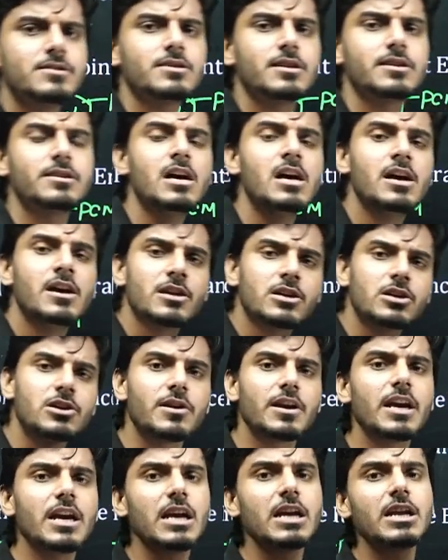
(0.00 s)
and 30
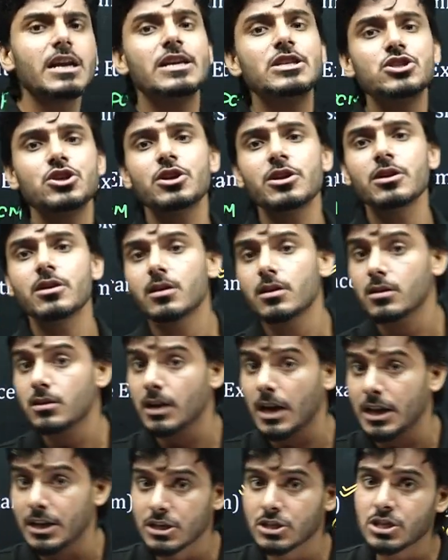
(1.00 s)
in
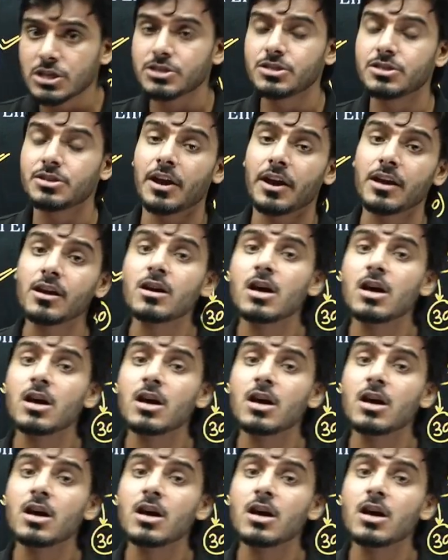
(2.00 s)
energy engineering,